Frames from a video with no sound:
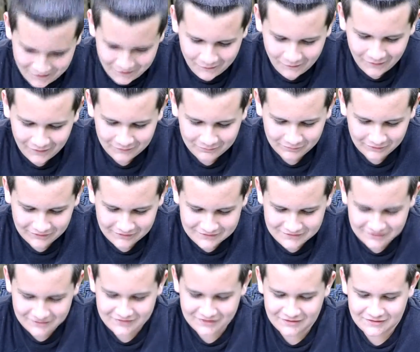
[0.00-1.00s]
Aquatic plants
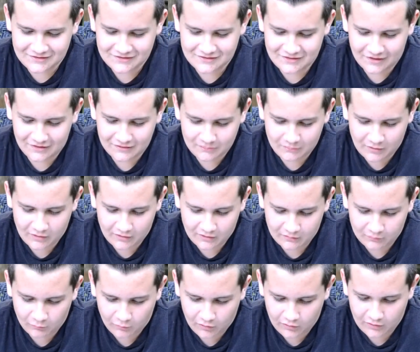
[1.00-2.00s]
such as South American
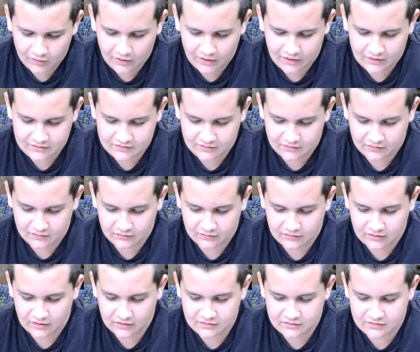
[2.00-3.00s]
water hyacinth in
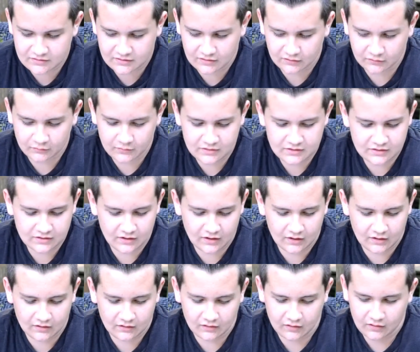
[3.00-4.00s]
Texas and
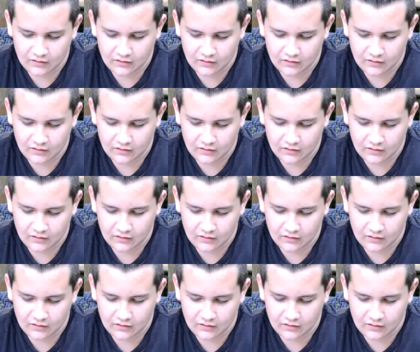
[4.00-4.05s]
Louisiana